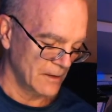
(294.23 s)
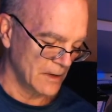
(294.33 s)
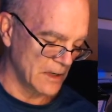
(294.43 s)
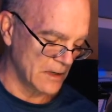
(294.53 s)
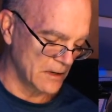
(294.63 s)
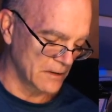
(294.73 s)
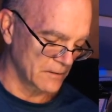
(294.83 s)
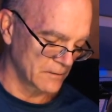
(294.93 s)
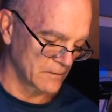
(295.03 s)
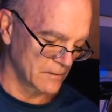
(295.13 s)
E
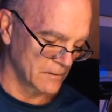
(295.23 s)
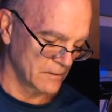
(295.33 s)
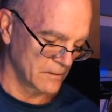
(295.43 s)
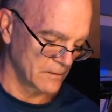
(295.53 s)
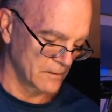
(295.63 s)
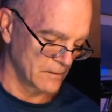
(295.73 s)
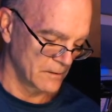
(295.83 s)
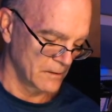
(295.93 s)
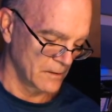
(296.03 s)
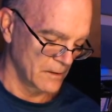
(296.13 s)
here,
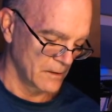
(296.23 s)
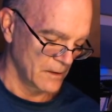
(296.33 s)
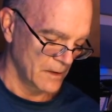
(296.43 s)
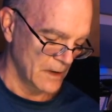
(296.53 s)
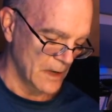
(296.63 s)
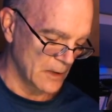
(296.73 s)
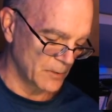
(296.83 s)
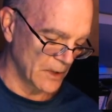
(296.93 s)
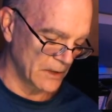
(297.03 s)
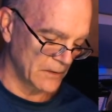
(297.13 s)
and you
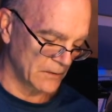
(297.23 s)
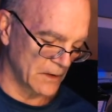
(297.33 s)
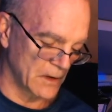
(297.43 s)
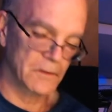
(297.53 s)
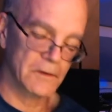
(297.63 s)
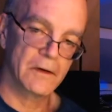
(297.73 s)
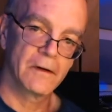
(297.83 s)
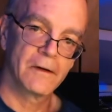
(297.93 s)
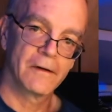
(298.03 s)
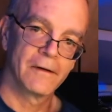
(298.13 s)
play this note,
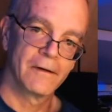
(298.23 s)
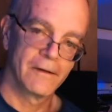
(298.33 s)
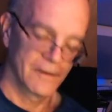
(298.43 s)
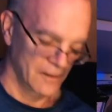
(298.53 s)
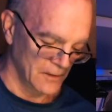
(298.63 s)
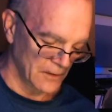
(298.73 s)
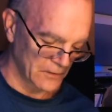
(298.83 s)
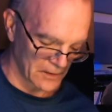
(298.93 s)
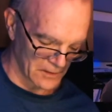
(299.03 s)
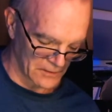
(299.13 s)

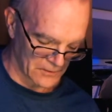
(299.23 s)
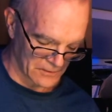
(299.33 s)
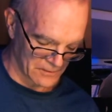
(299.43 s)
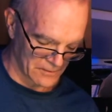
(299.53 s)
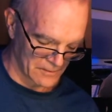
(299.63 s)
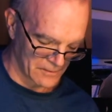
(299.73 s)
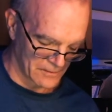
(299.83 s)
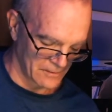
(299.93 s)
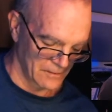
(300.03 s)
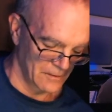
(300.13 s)
it's gonna
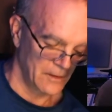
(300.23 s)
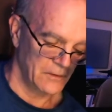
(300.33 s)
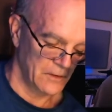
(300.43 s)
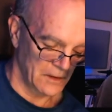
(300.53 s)
It's going to